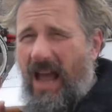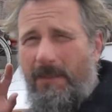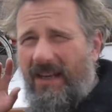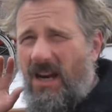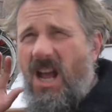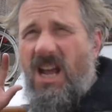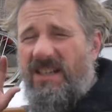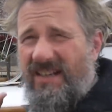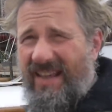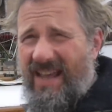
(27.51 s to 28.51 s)
I mean,
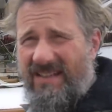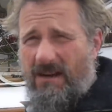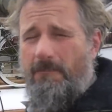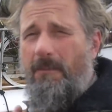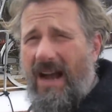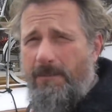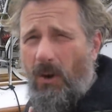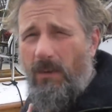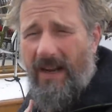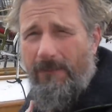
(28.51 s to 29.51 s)
to get my
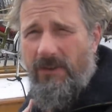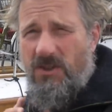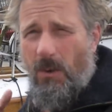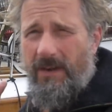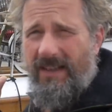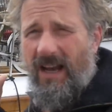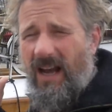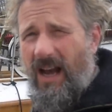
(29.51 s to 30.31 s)
boat, MV Geordie,